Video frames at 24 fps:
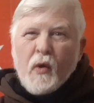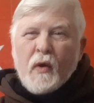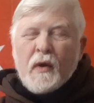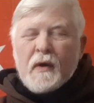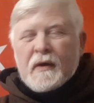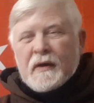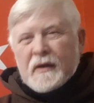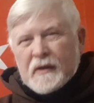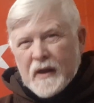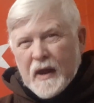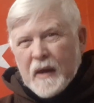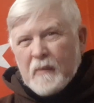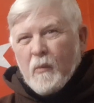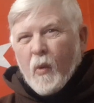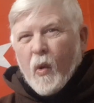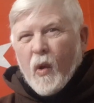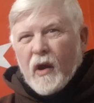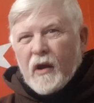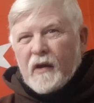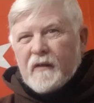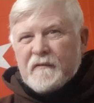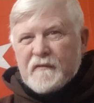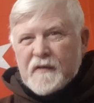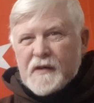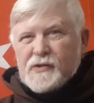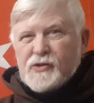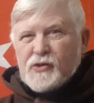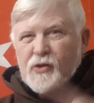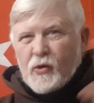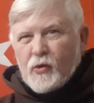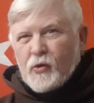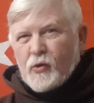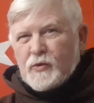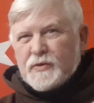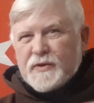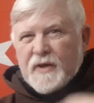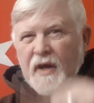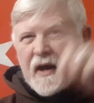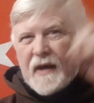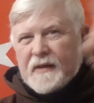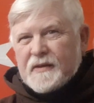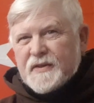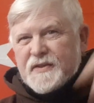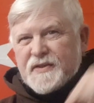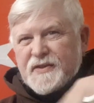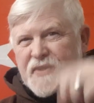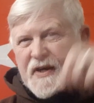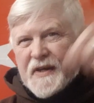show named Org Official, who's
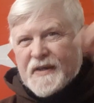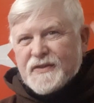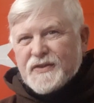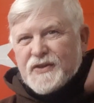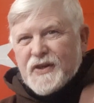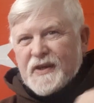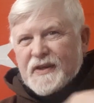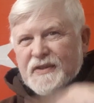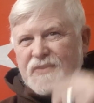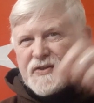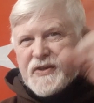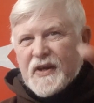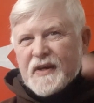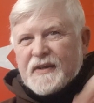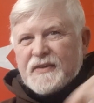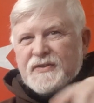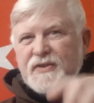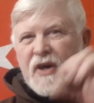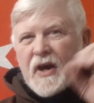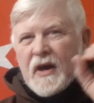got the 666